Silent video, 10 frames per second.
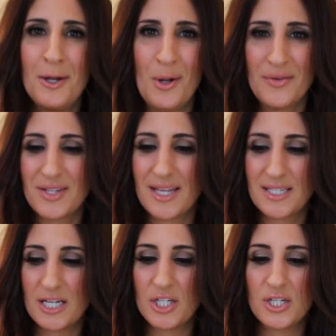you know, you have to
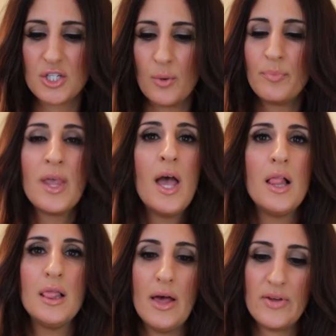like touch it. So
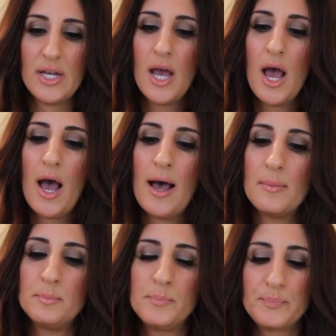love it.
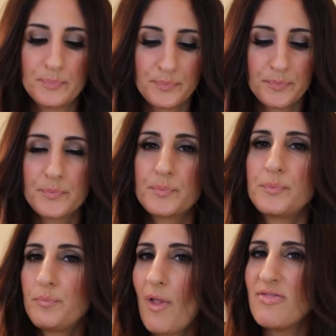Um,
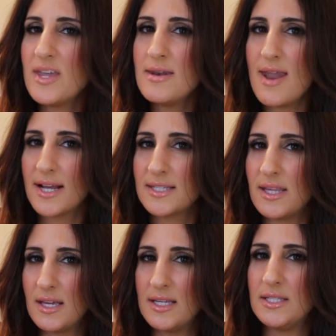the next
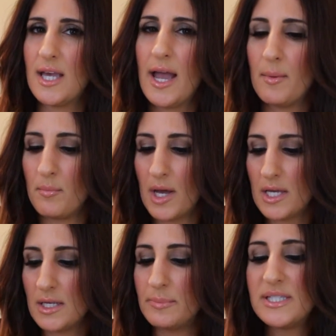thing is I'm
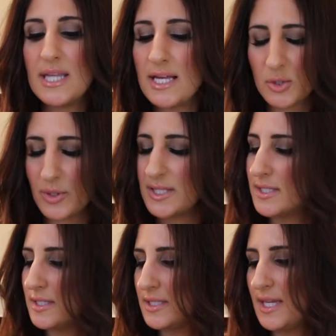obsessed with
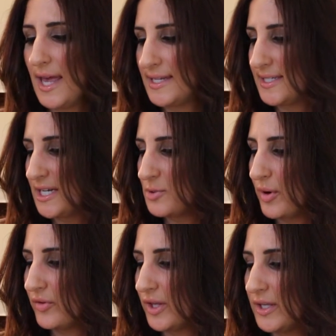this. This is the Anastasia
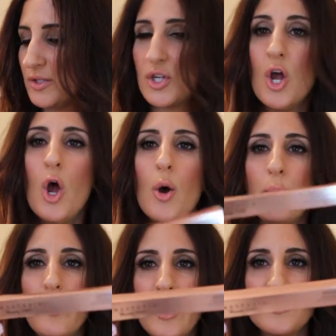Beverly Hills
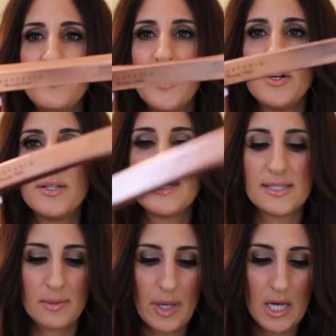Brow Definer. This
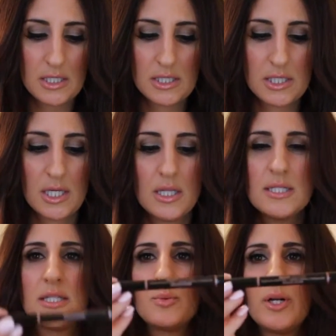is the box.
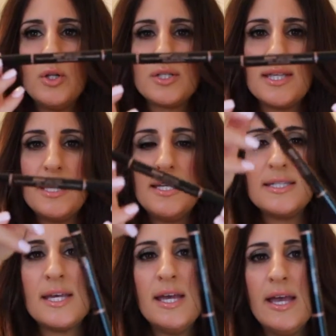This is what it looks like. It
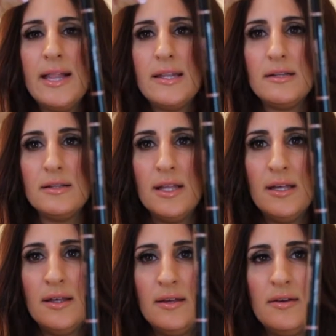is a little
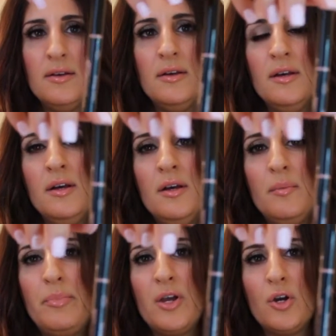
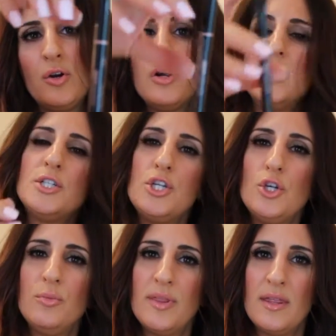bigger
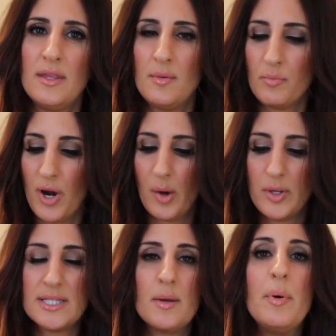tube than the Brow
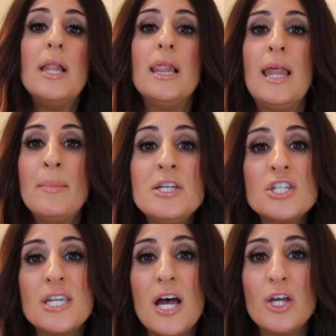Wiz, but let me
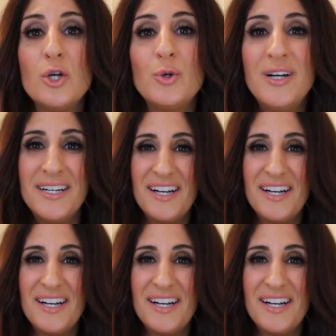just tell you,